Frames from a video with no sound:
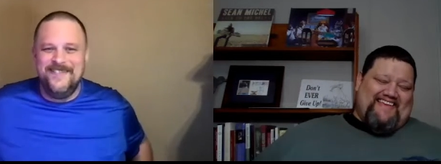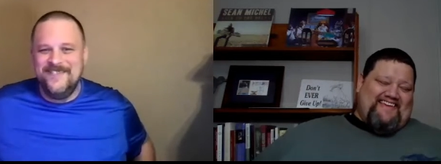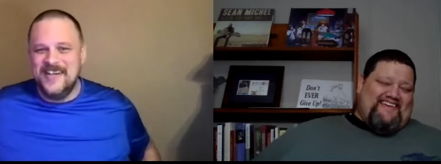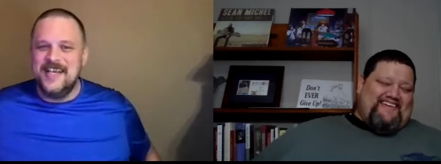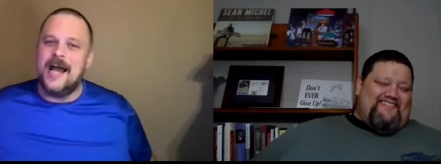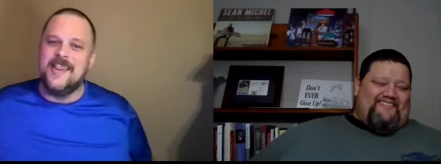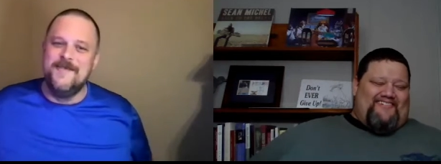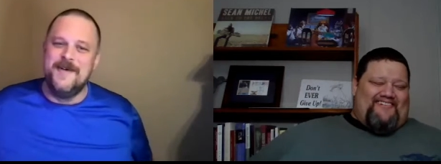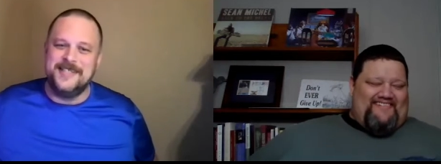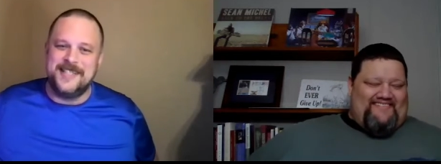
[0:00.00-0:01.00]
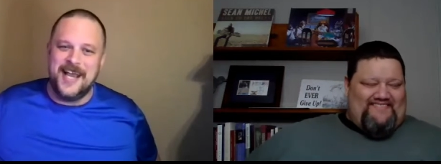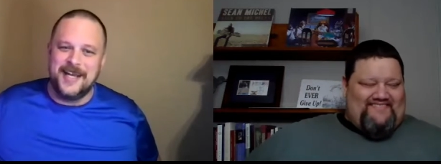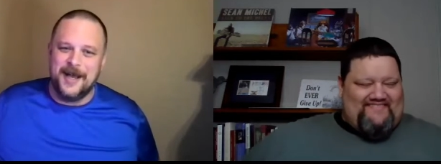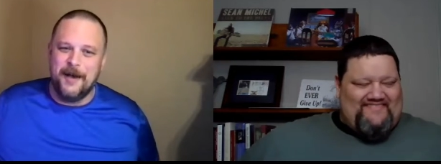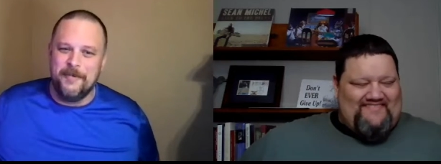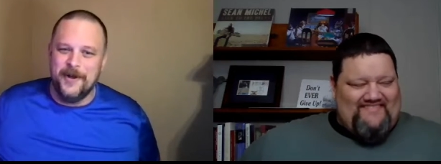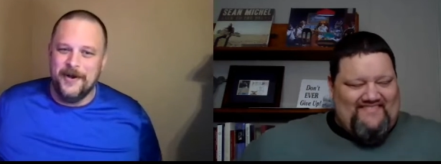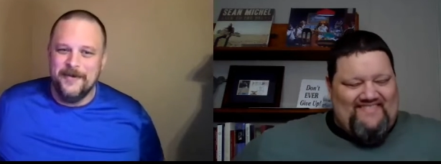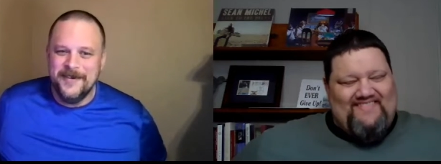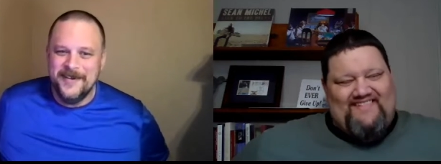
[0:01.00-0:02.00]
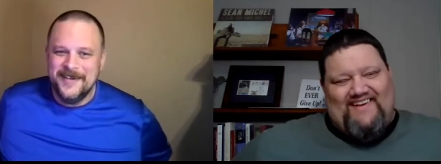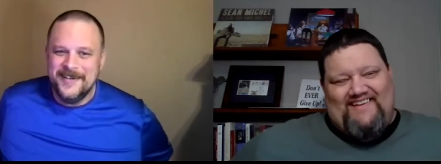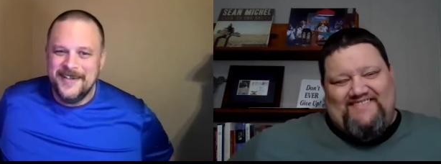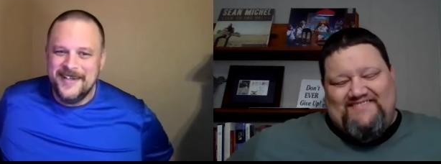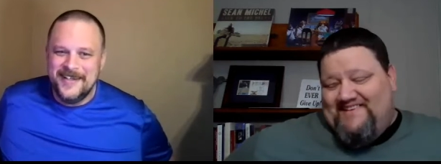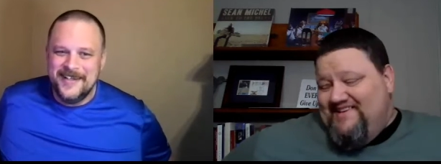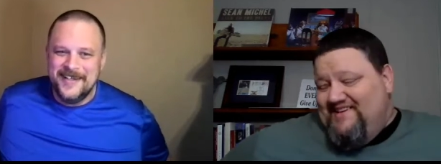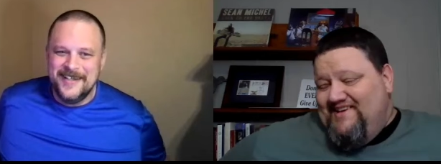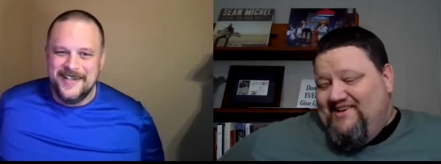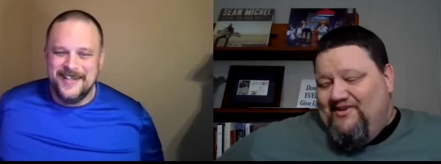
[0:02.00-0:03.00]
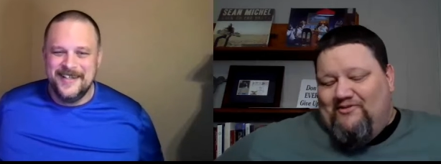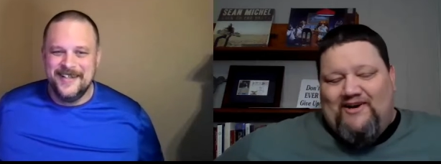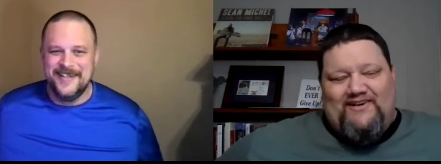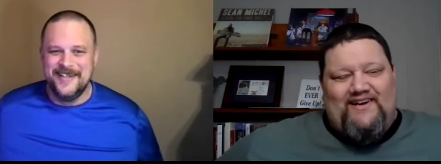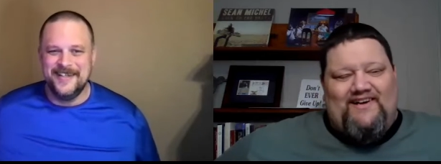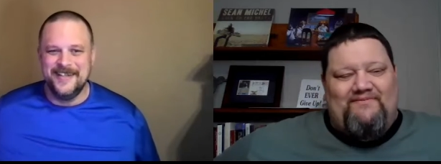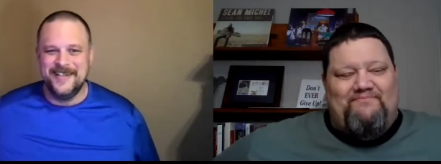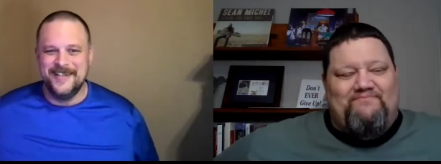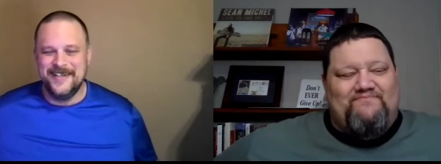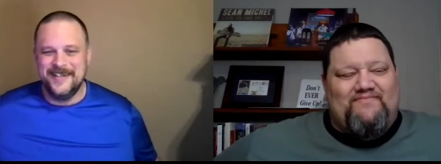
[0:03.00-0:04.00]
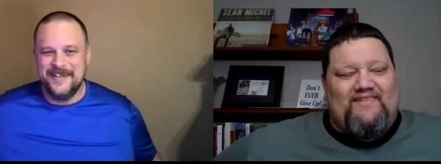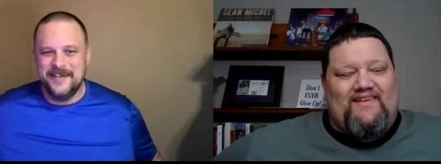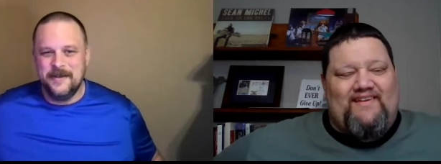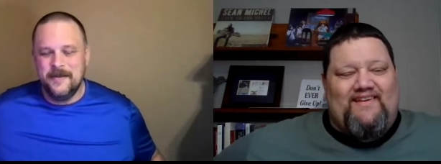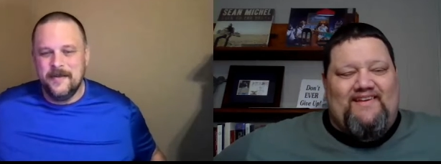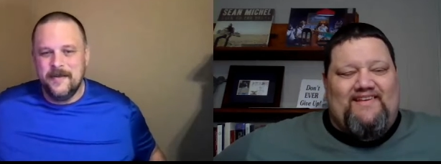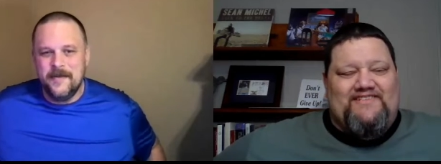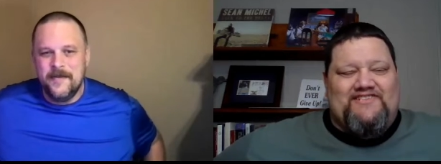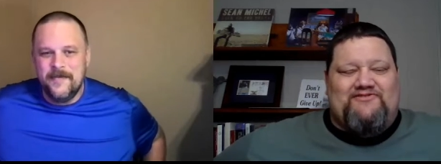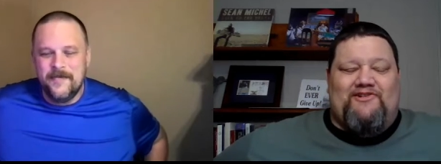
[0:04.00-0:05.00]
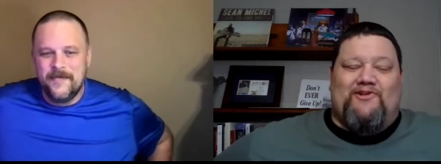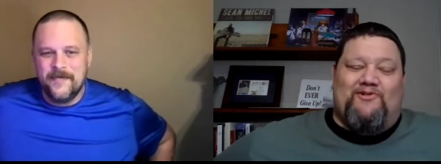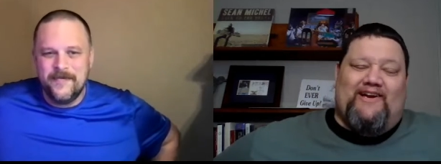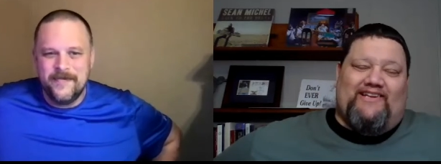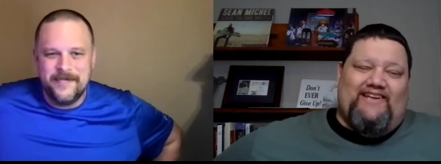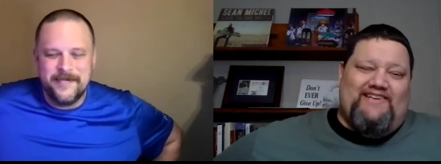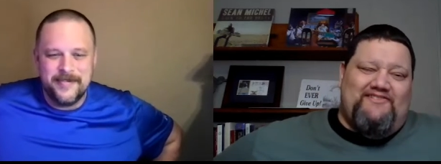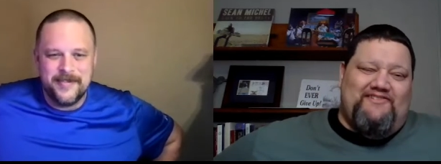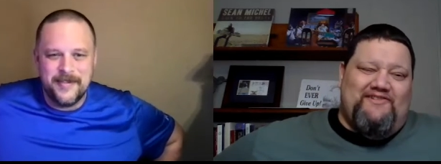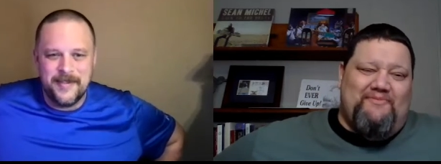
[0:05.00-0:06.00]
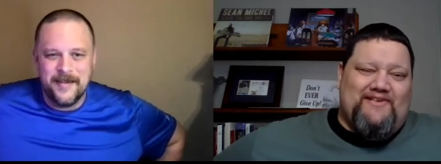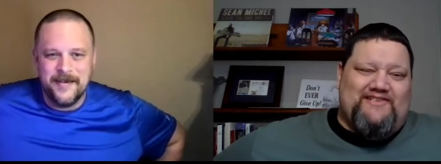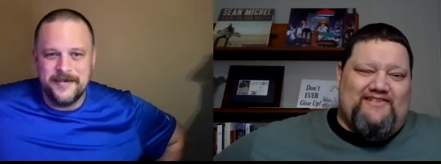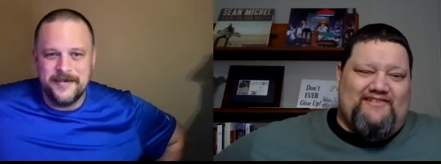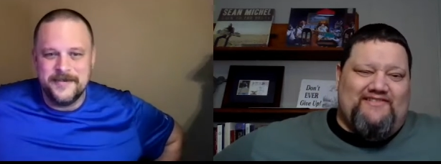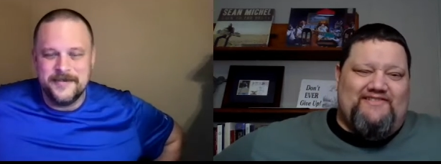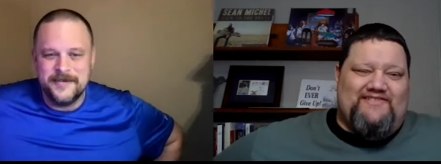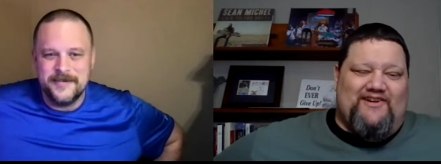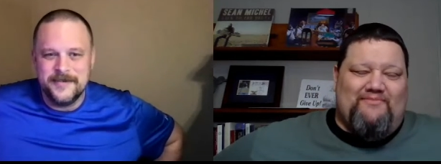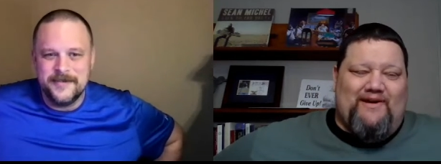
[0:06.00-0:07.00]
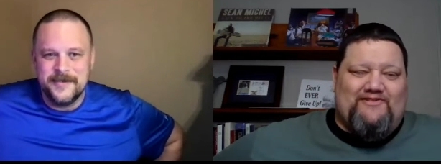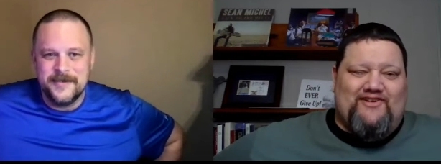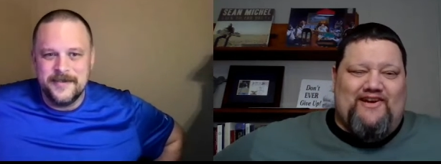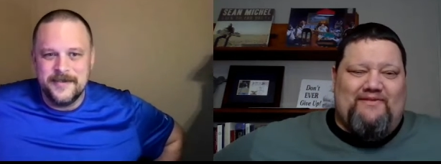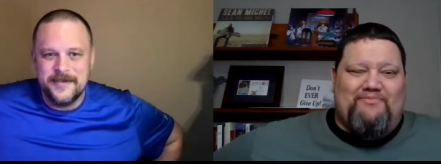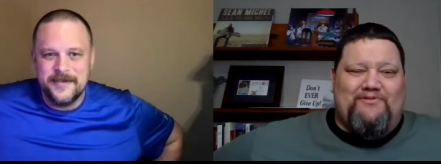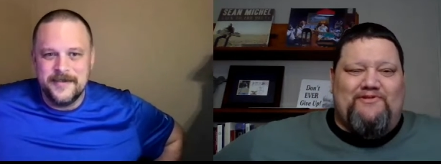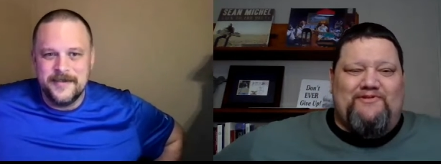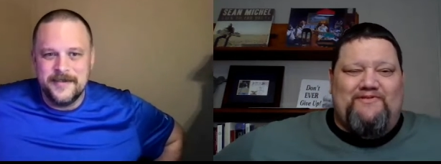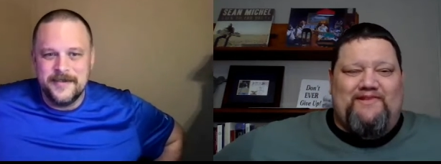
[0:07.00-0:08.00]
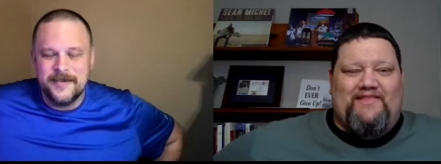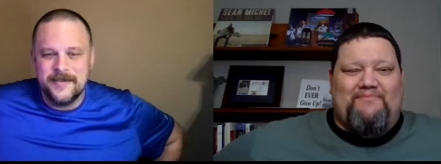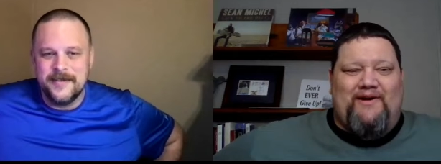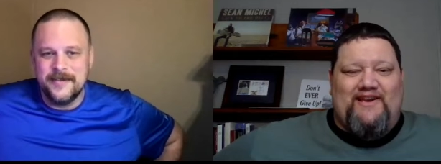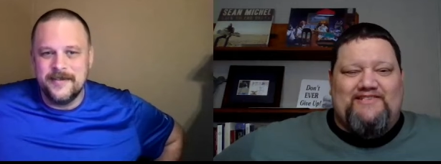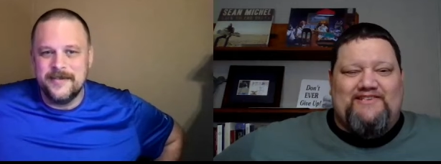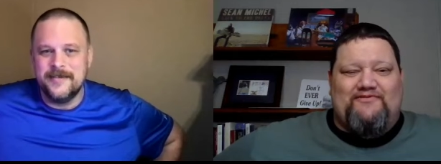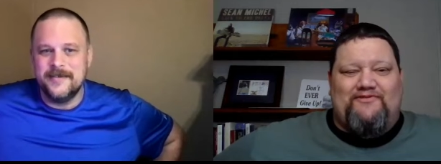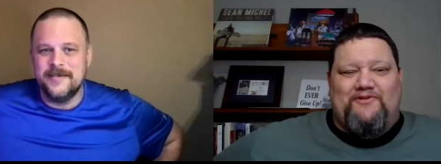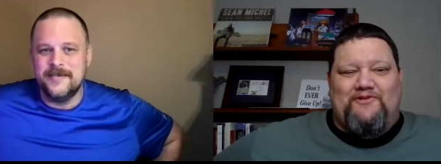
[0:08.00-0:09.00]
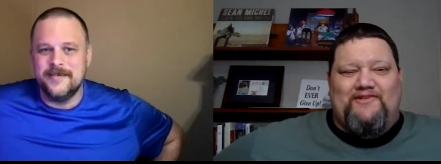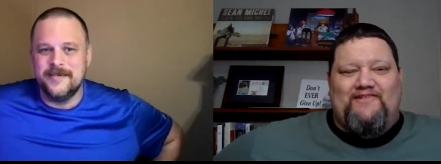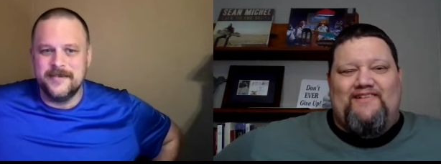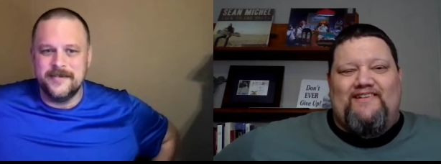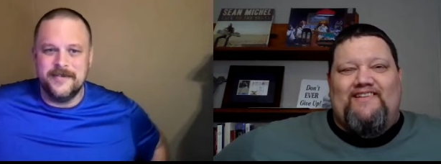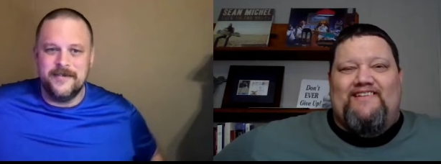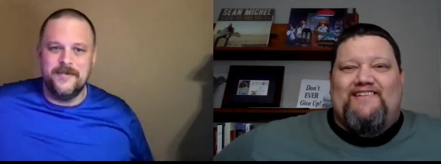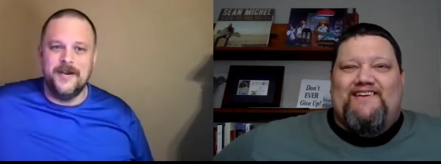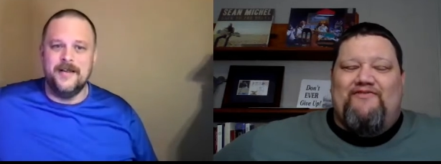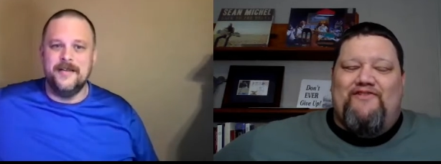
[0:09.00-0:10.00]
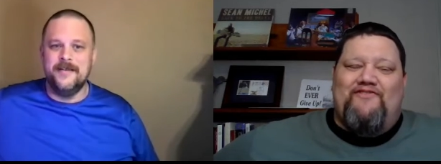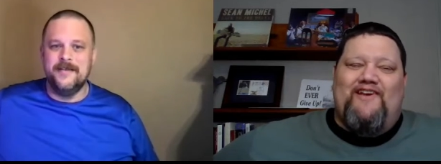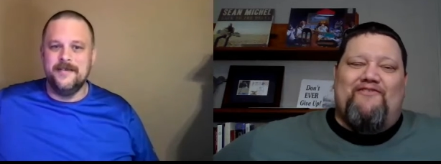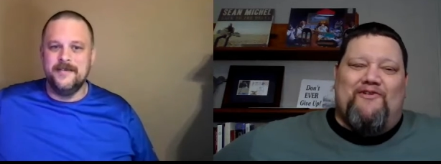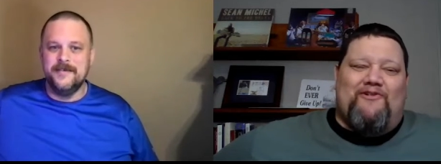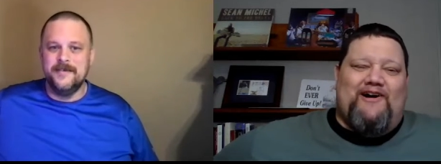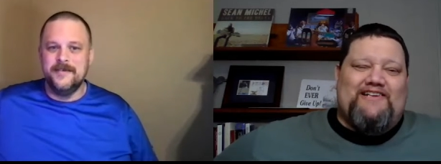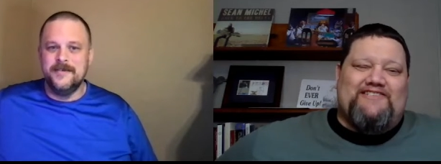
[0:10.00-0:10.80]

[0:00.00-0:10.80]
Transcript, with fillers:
Speaker 1: but not in the mesh tank top though. Yeah. Well, um,
Speaker 2: just real quickly, you, you, mentioned the song about drowning pool, let the bodies hit the floor. Yeah. If you've never